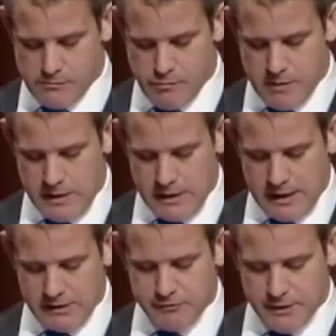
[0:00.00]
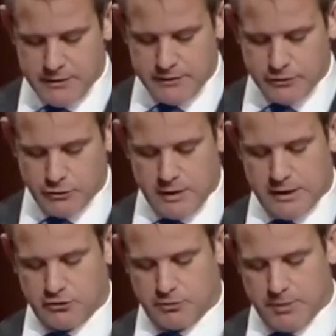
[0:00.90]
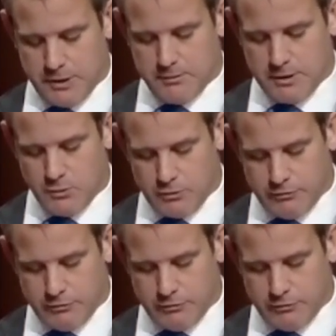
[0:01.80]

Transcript: out, I fear that this great experiment